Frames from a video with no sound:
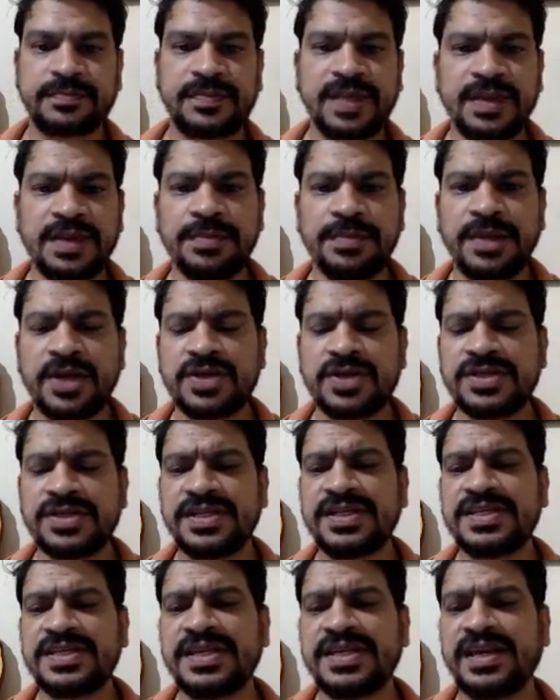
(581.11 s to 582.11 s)
because it is
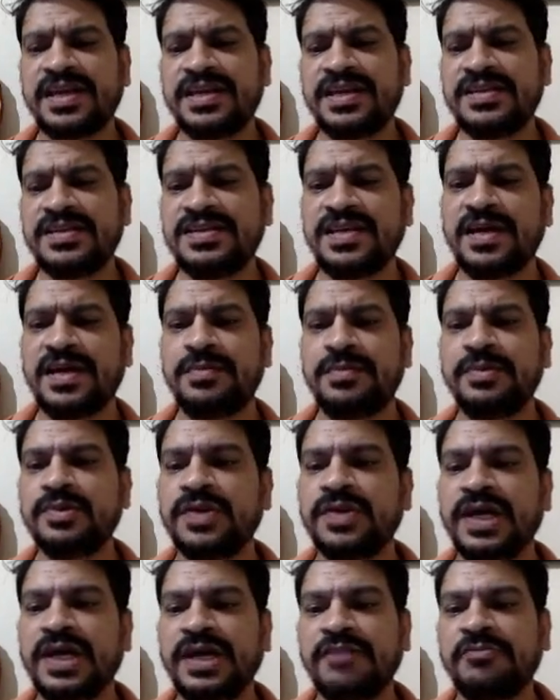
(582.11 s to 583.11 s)
increasing up to the
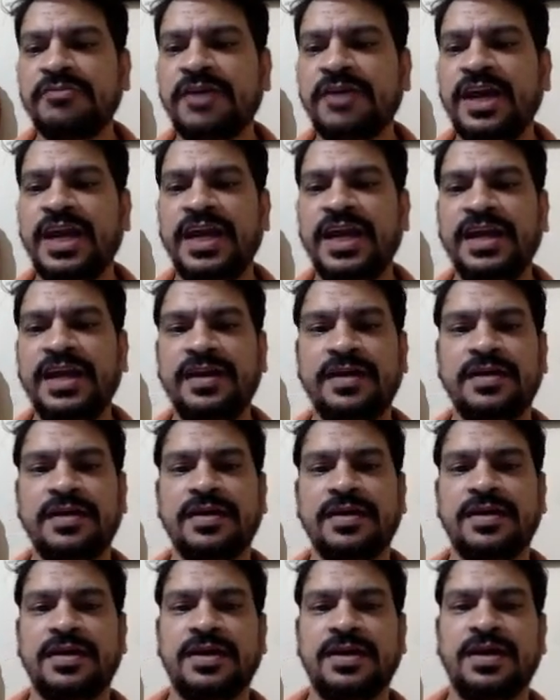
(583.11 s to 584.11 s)
infinite
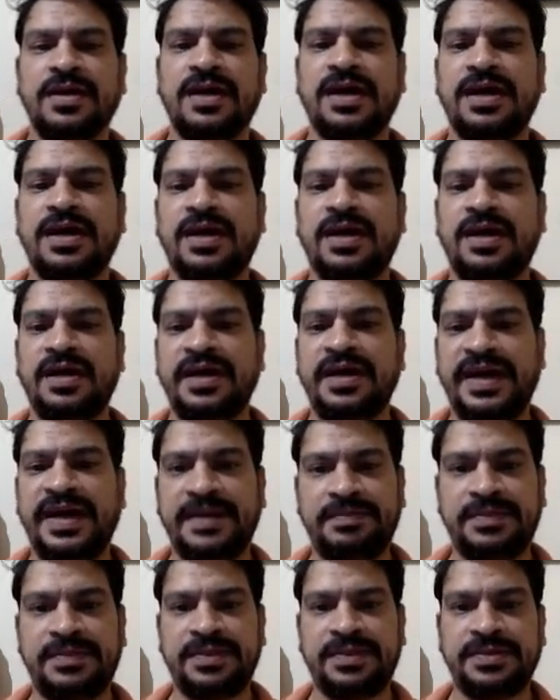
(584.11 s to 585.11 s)

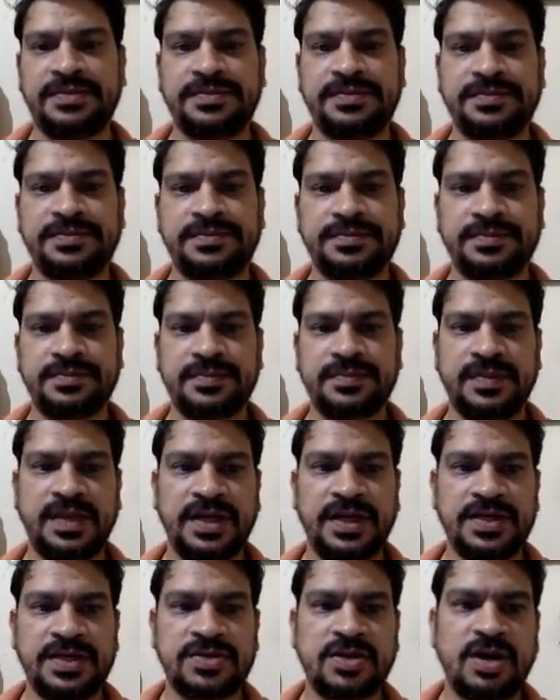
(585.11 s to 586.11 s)
depth. That
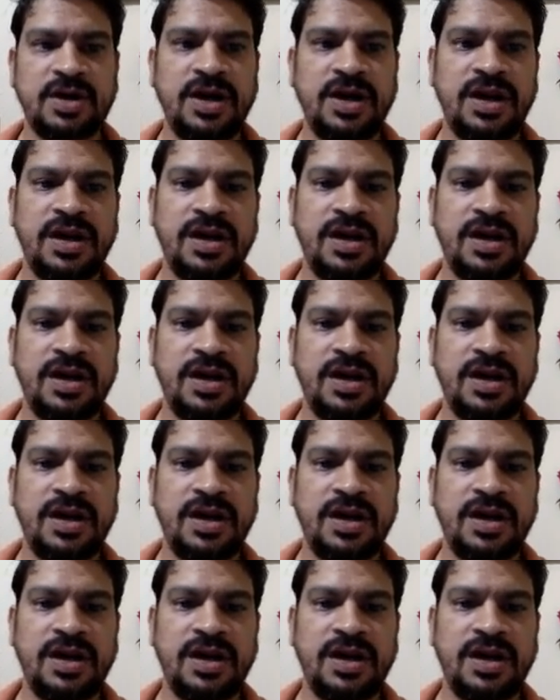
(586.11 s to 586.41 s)
is called